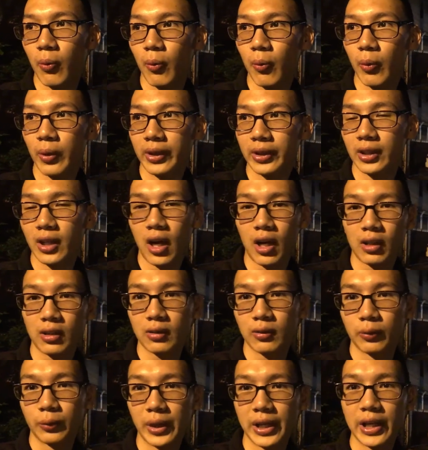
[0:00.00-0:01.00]
we're not
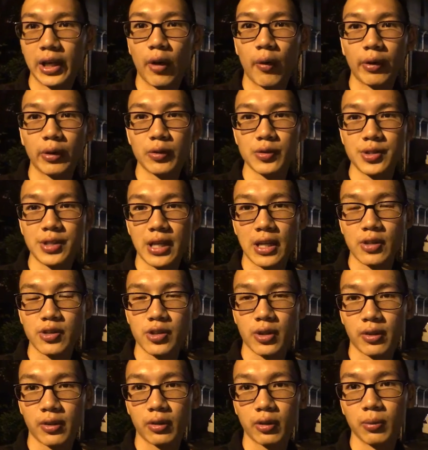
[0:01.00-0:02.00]
really going to see
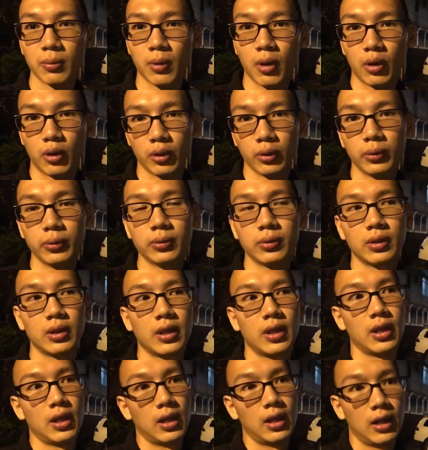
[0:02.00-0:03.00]
each other tomorrow
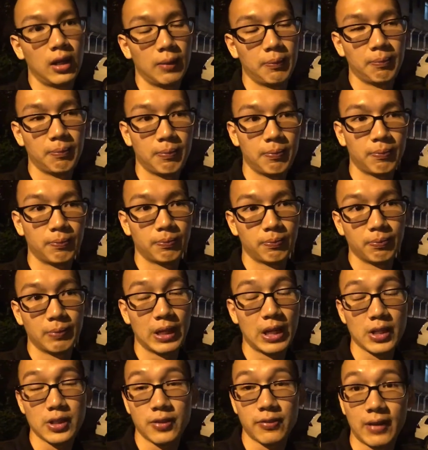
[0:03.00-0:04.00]

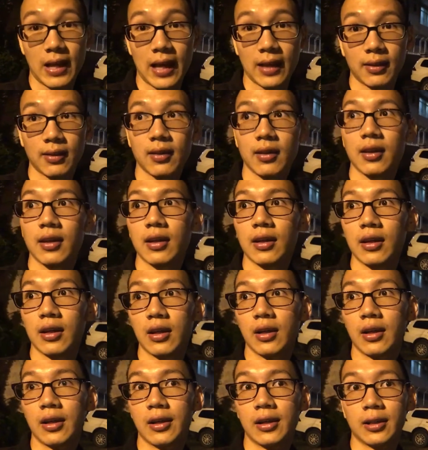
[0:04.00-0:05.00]
because of that.
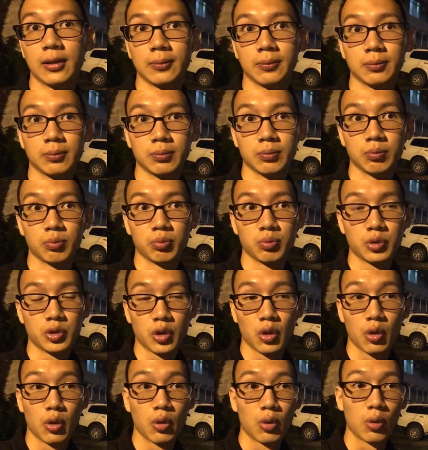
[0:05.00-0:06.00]

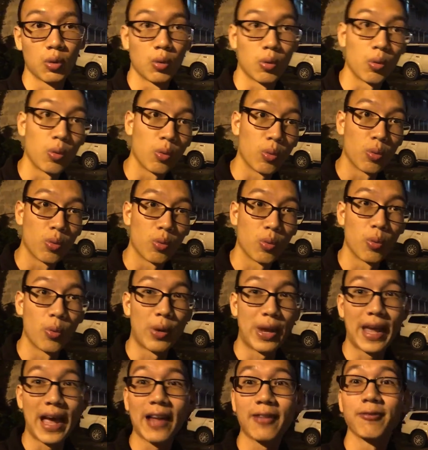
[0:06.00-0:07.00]
So
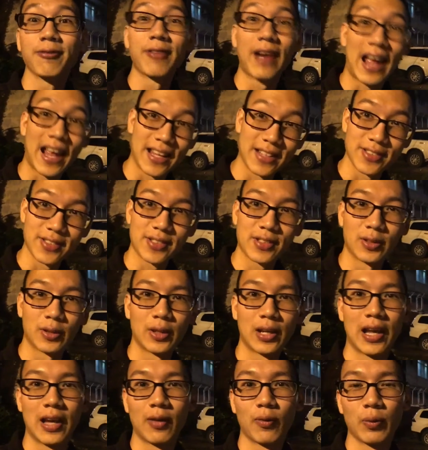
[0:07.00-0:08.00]
we advanced,
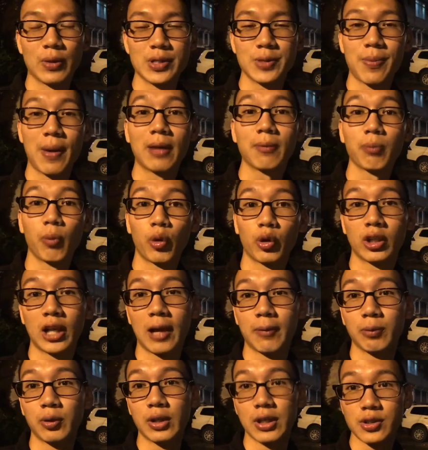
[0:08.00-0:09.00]
or like we spent more
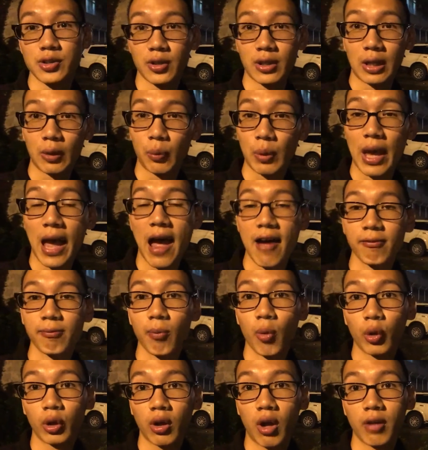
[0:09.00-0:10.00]
time today so that we have
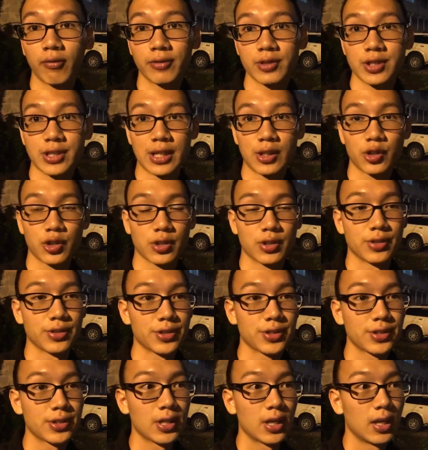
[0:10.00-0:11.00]
more
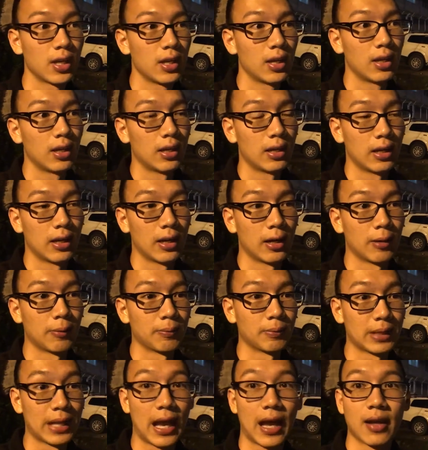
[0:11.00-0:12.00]
conversations.
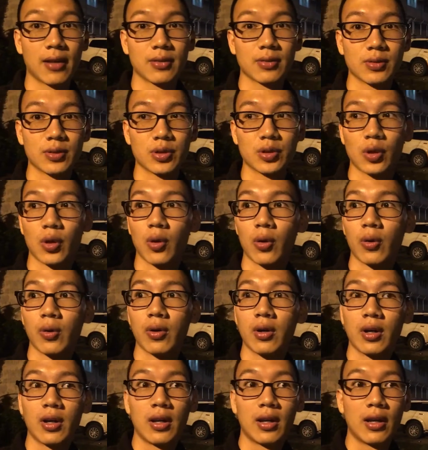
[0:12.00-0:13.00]
Yeah, so
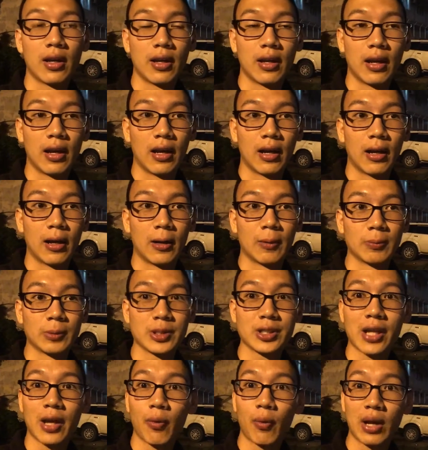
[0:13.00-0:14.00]

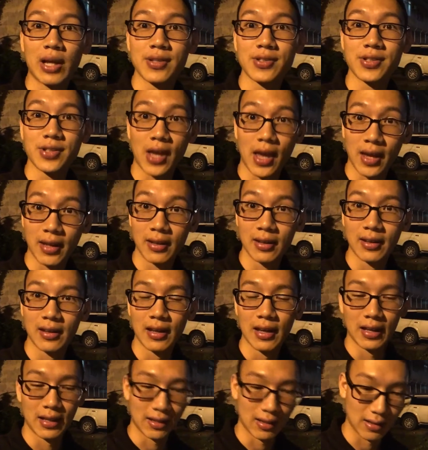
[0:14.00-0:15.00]
just like what I said
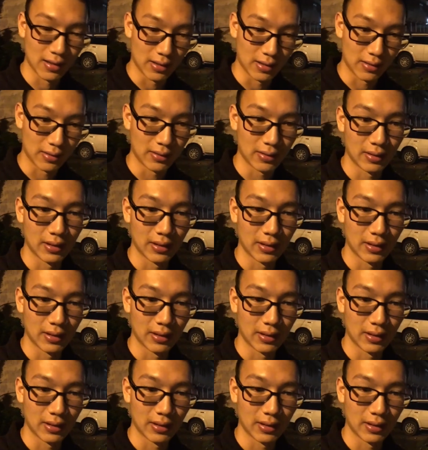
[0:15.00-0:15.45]
in the